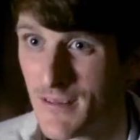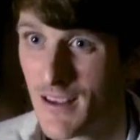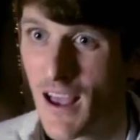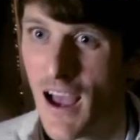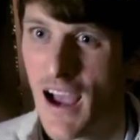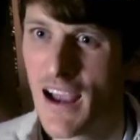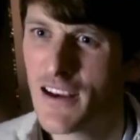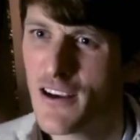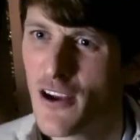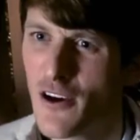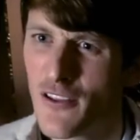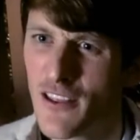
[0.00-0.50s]

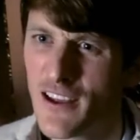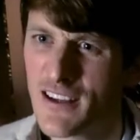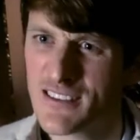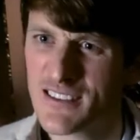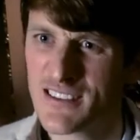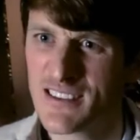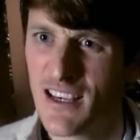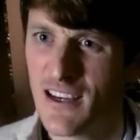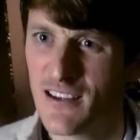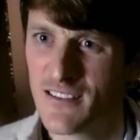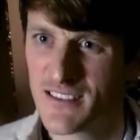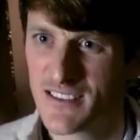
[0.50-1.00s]
I know that
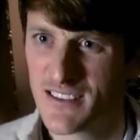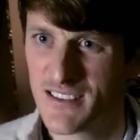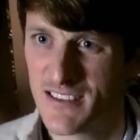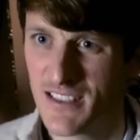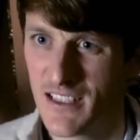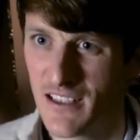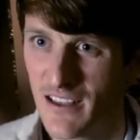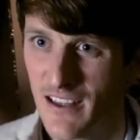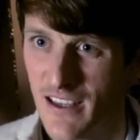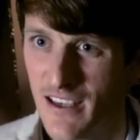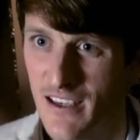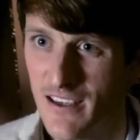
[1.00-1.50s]
sounds
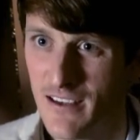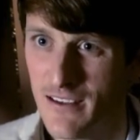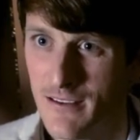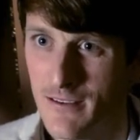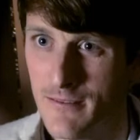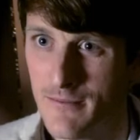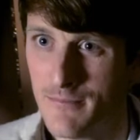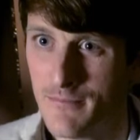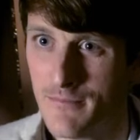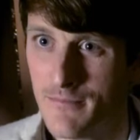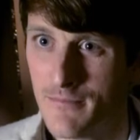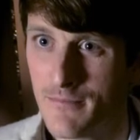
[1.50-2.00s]
silly,
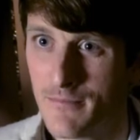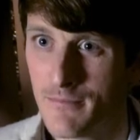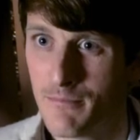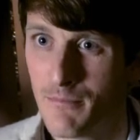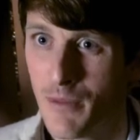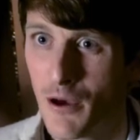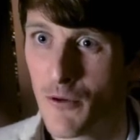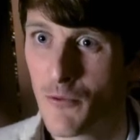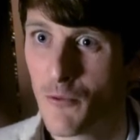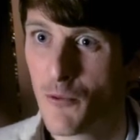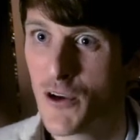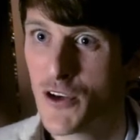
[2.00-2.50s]

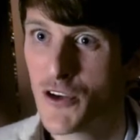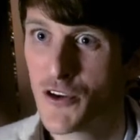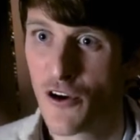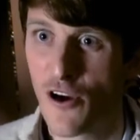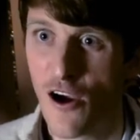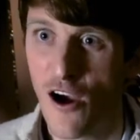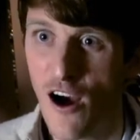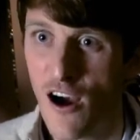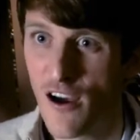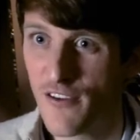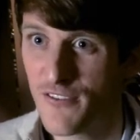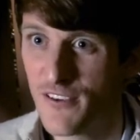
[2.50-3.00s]
but when
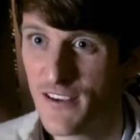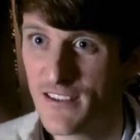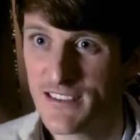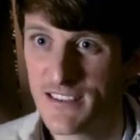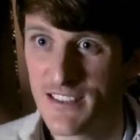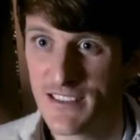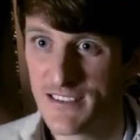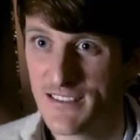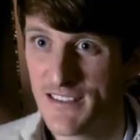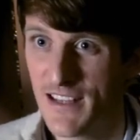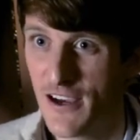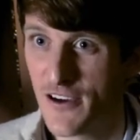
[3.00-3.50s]
your office
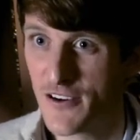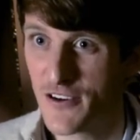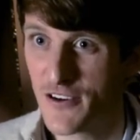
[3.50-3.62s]
is now